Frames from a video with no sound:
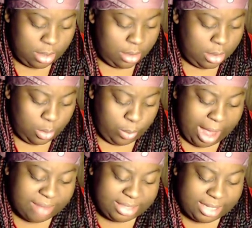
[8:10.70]
We have to
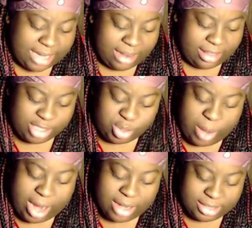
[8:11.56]
get out of the square,
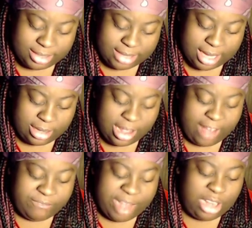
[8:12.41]
she said.
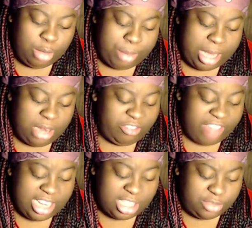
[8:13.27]
Find a better
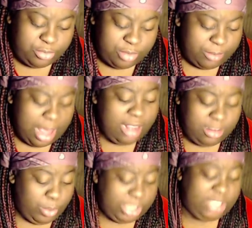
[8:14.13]
vantage from
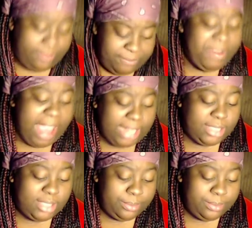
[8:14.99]
which to fight.